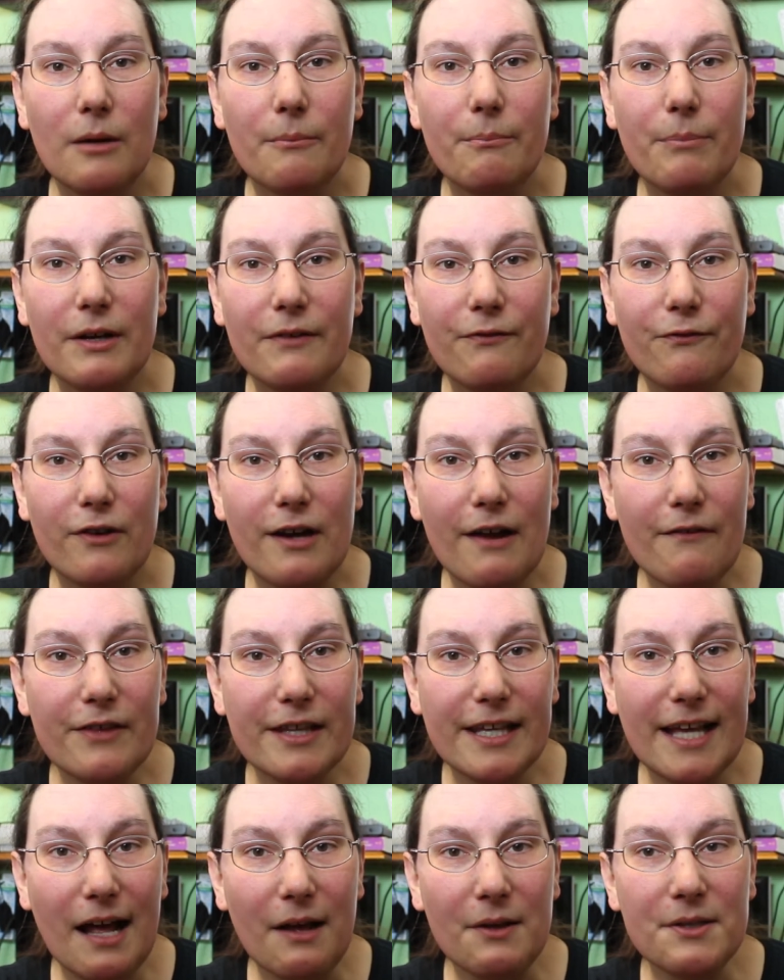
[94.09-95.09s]
But for
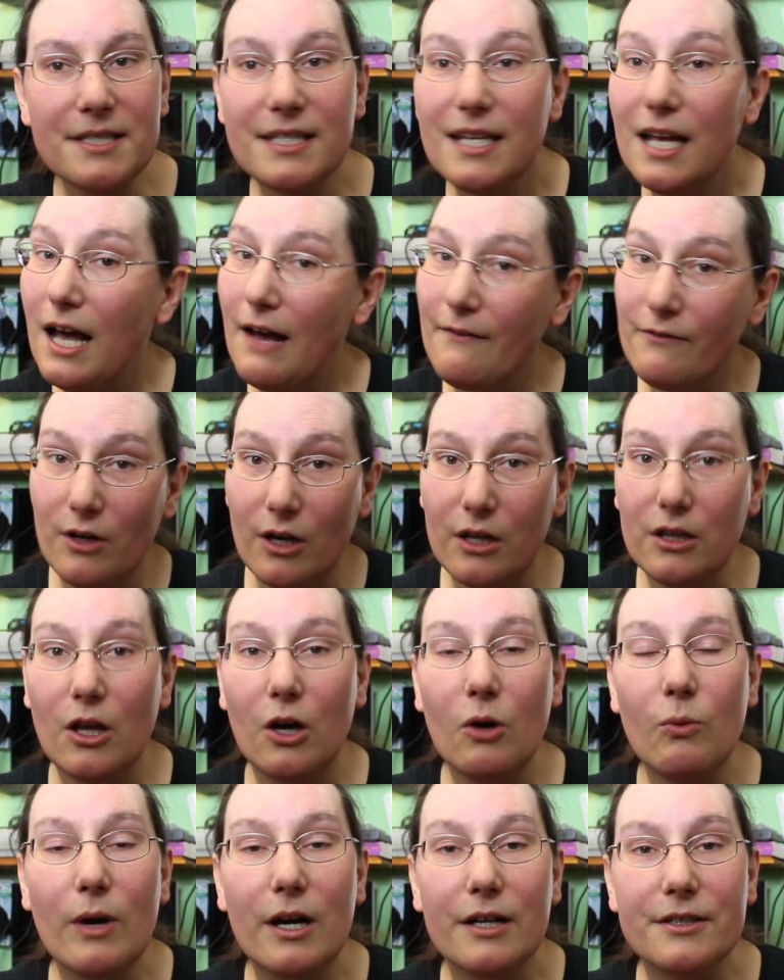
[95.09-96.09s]
everything else, I've got a lot
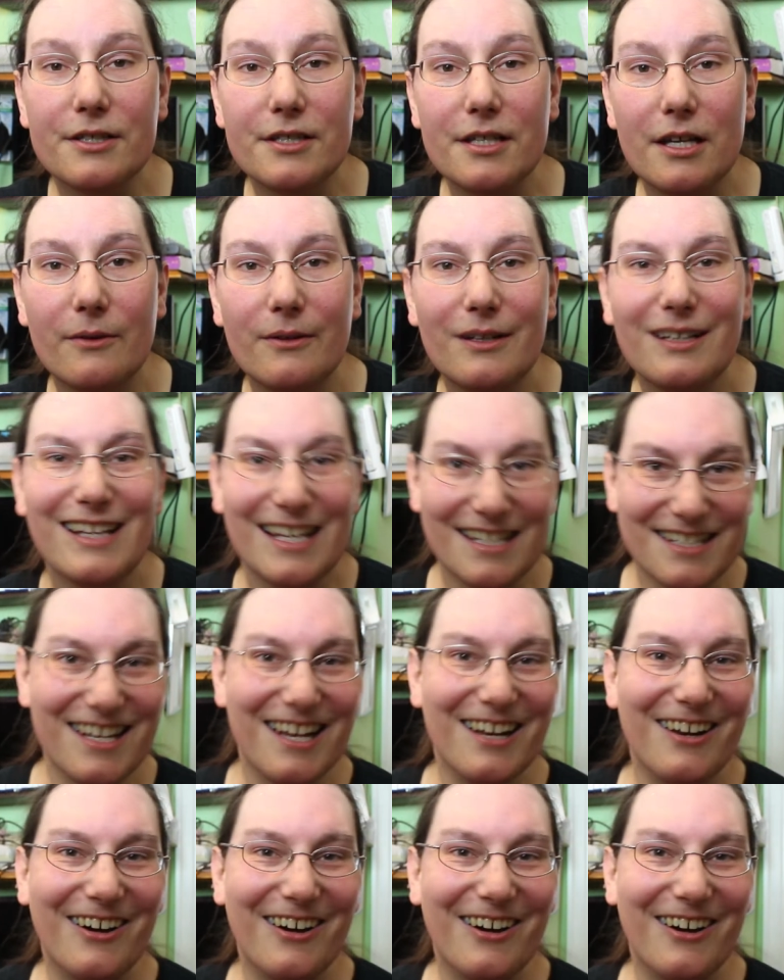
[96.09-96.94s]
of work to do. Let's get